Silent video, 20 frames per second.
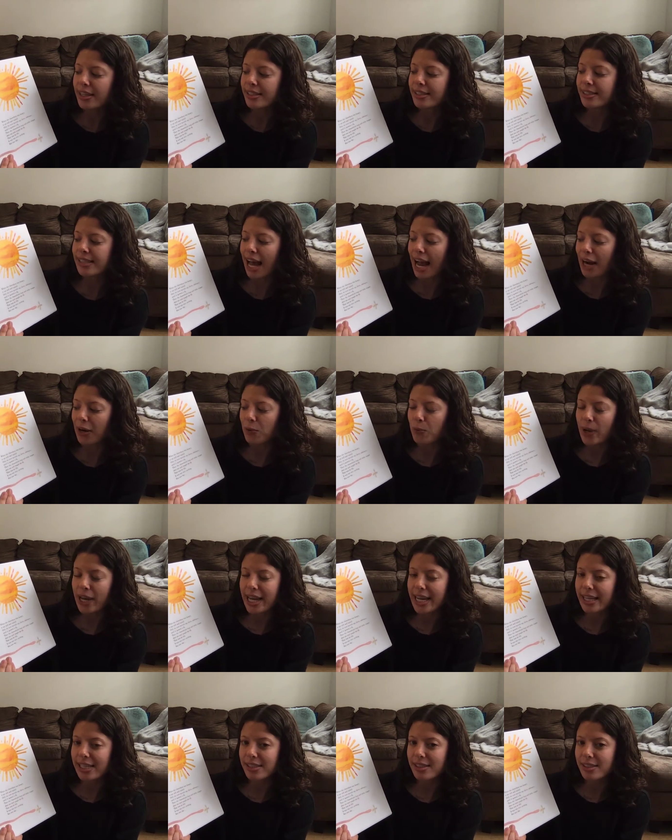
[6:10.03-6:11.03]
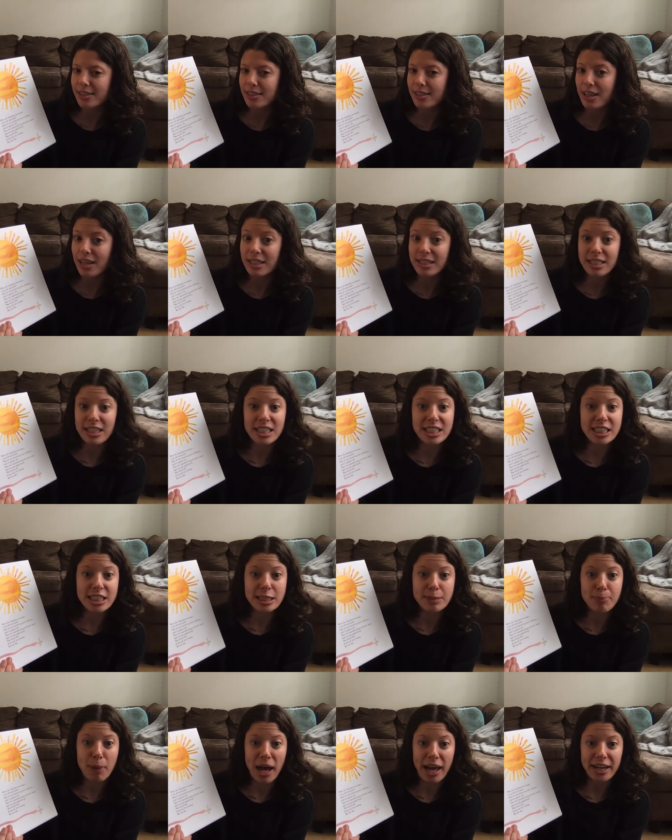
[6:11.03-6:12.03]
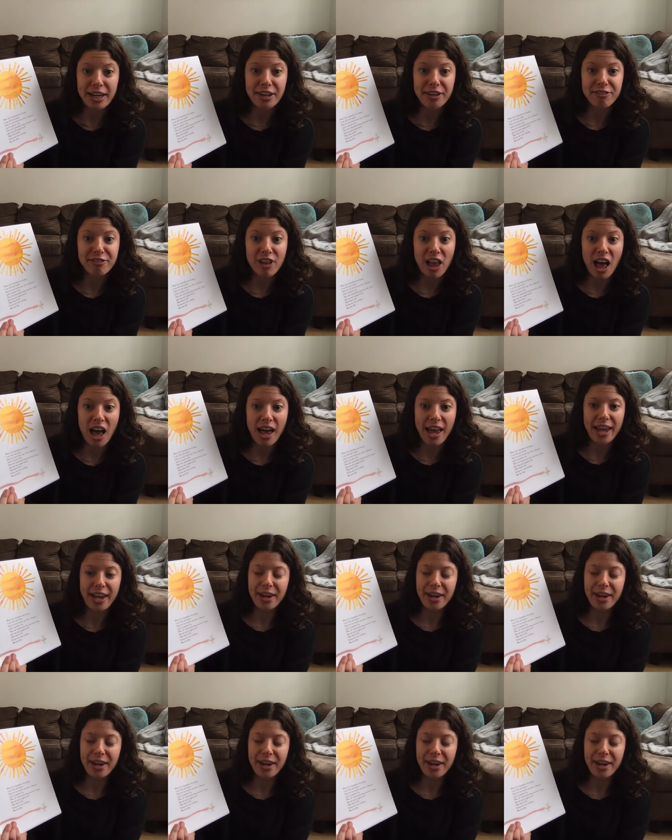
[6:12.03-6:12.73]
sideways, until it spotted a fly.